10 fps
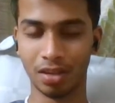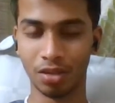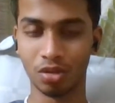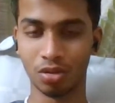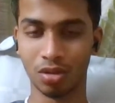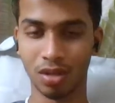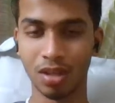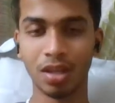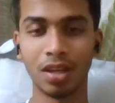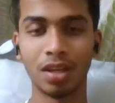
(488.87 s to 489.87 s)
you should
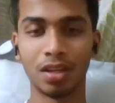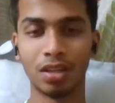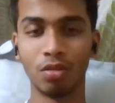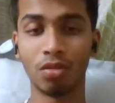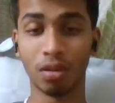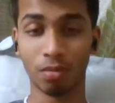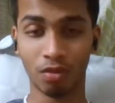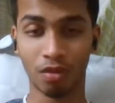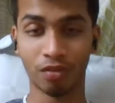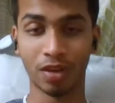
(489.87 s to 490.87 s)
use some
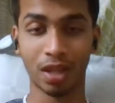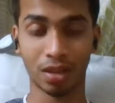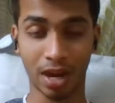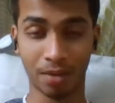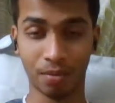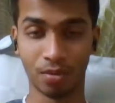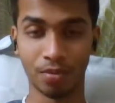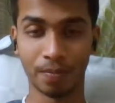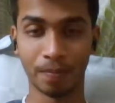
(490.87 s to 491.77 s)
software like StatPro.